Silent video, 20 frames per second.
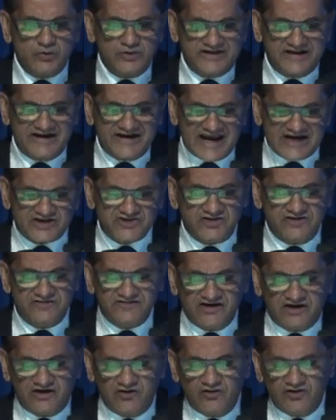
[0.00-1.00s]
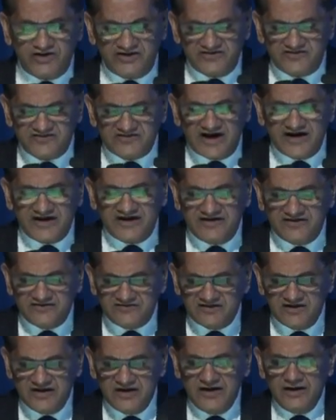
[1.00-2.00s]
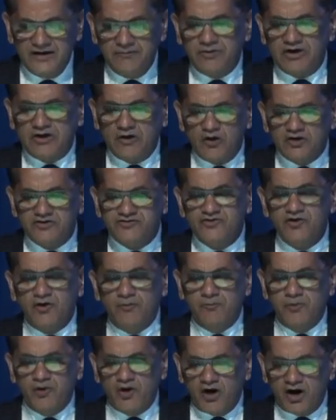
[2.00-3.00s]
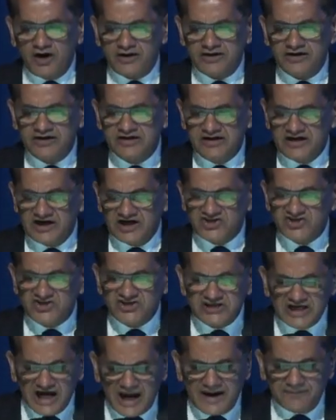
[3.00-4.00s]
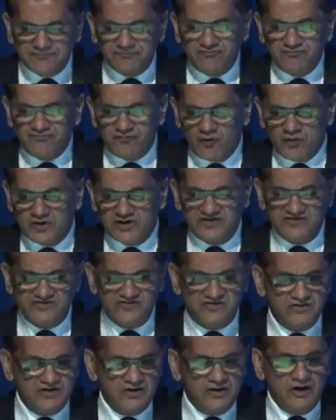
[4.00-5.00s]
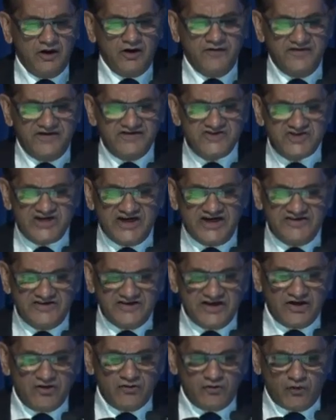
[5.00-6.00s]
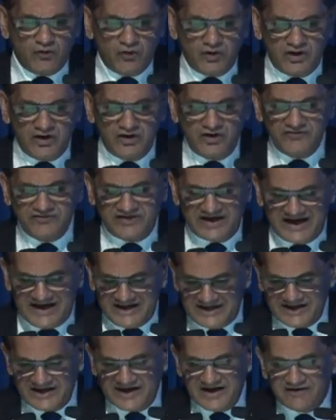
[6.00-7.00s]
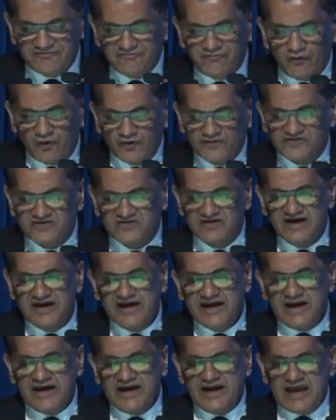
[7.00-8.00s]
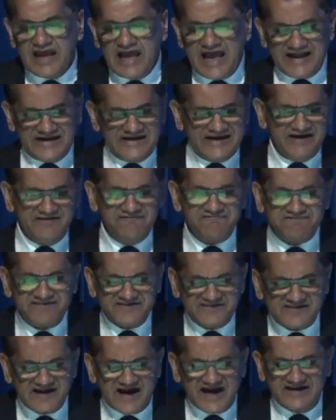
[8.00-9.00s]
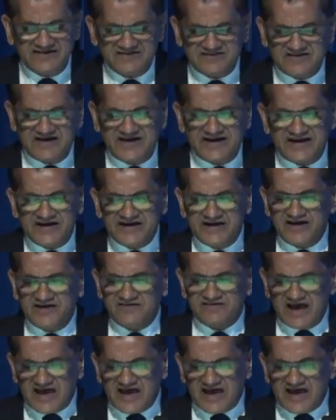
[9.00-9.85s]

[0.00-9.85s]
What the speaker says: with the national security studies, but also brought a sharp focus on the changing role of the Indian Air Force. And he emphasized that India's